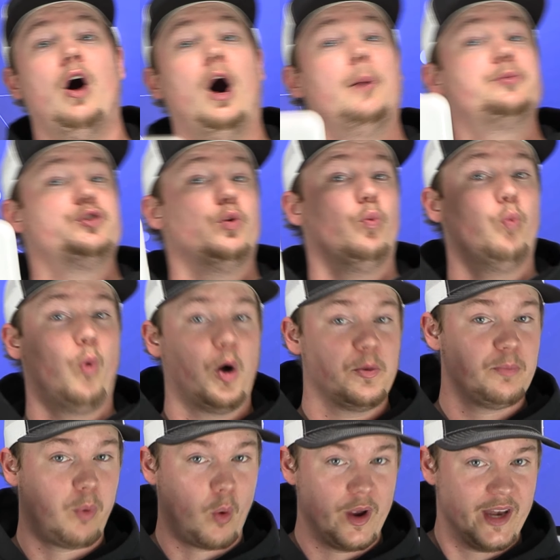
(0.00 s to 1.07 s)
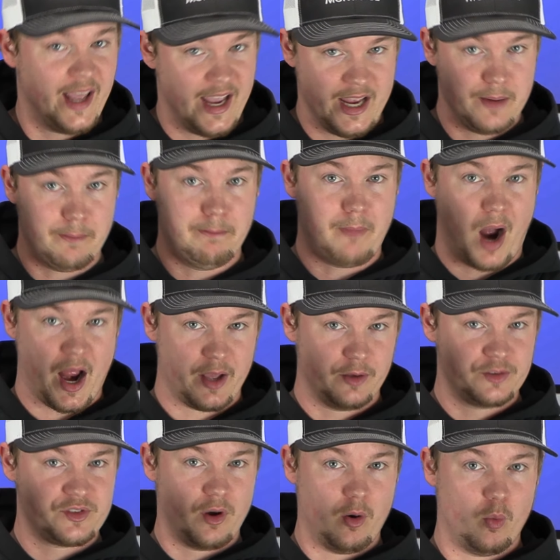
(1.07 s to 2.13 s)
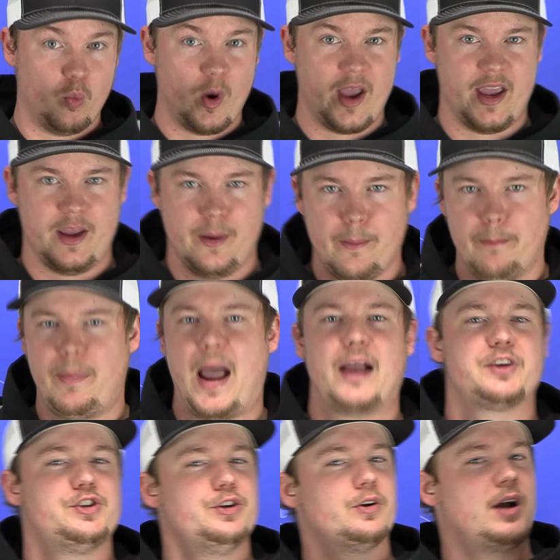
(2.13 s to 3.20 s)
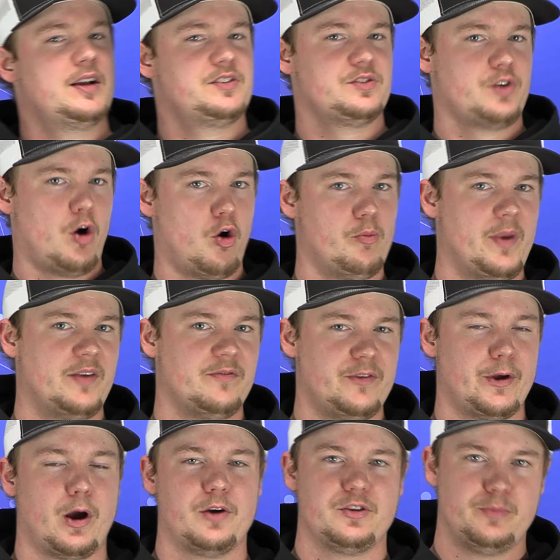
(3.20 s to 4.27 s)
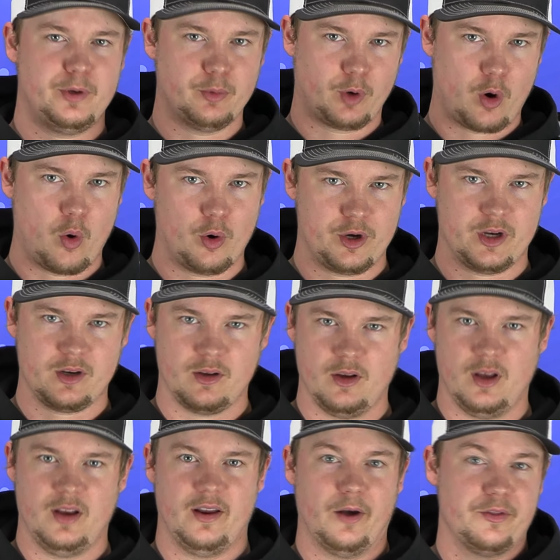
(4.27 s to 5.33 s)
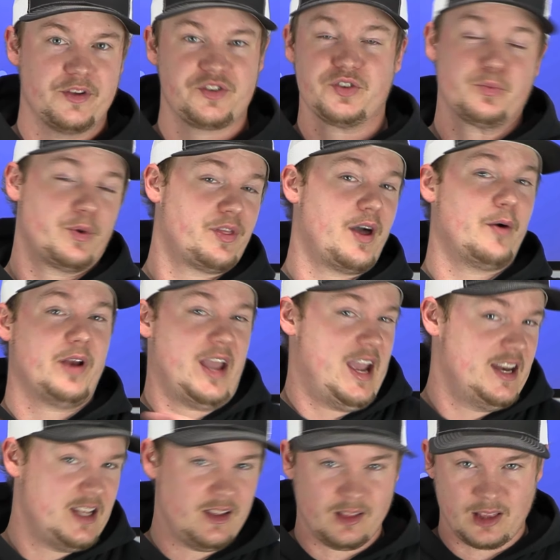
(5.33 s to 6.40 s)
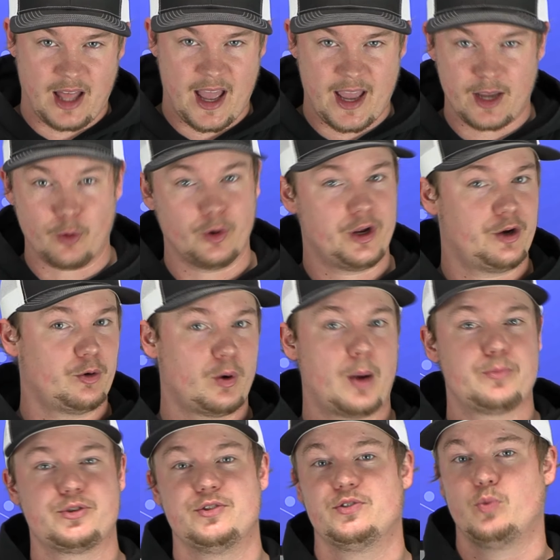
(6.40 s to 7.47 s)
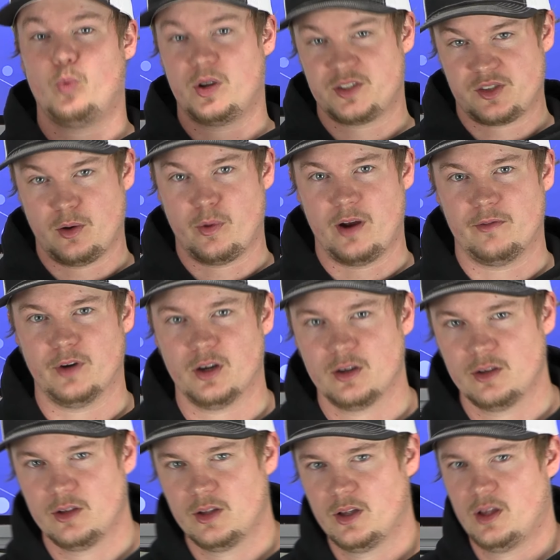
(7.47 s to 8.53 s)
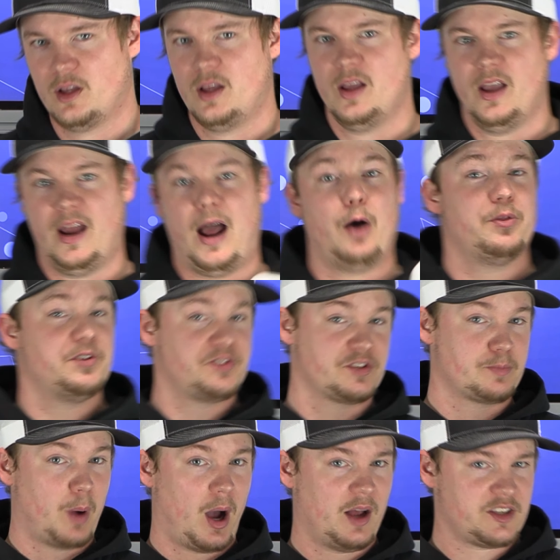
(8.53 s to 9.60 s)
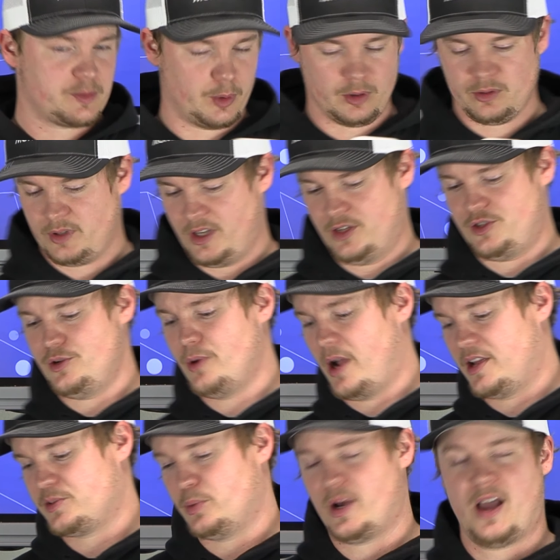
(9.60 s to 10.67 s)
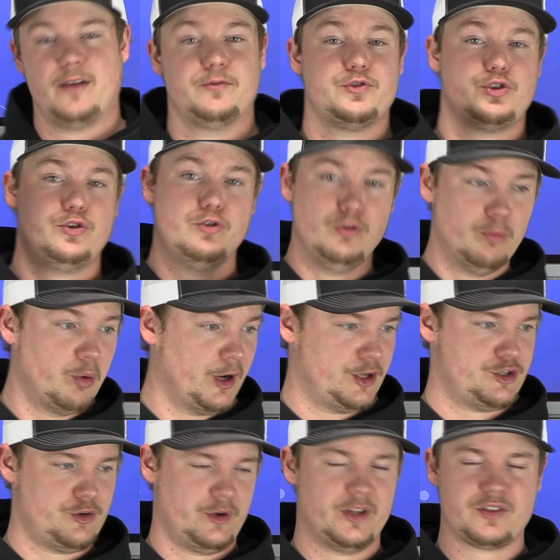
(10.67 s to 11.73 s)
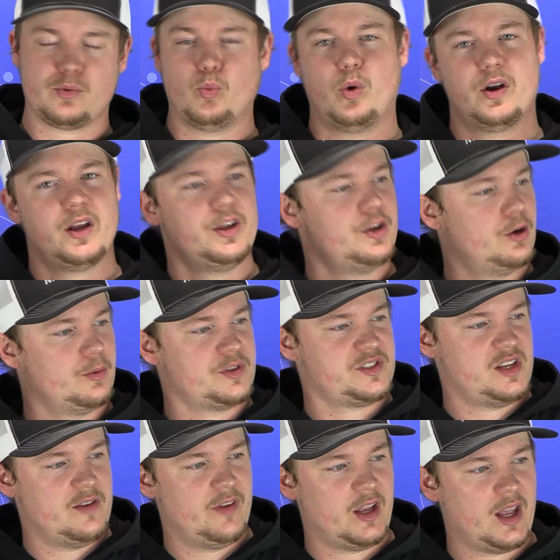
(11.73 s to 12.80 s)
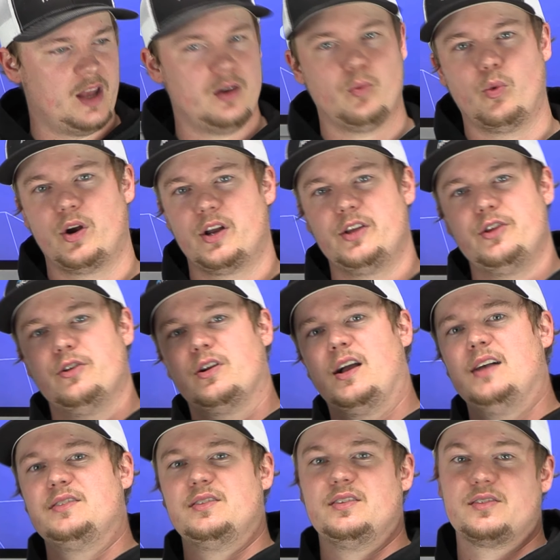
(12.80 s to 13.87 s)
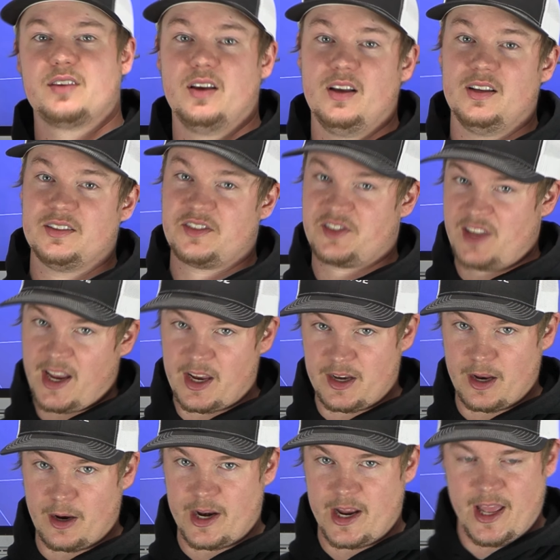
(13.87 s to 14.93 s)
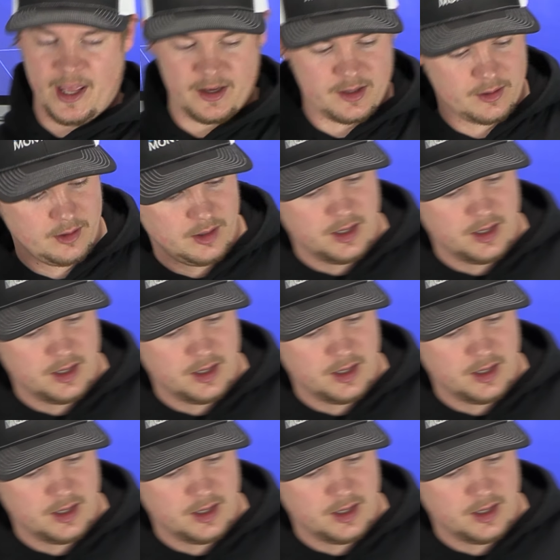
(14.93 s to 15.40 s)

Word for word: up to 1.8 miles away back to your guys' home NVR to be recorded. Now this is without any lag or interruptions whatsoever. How this is possible is you guys would have two bridge units, one at your receiving end, one at your guys' secondary end,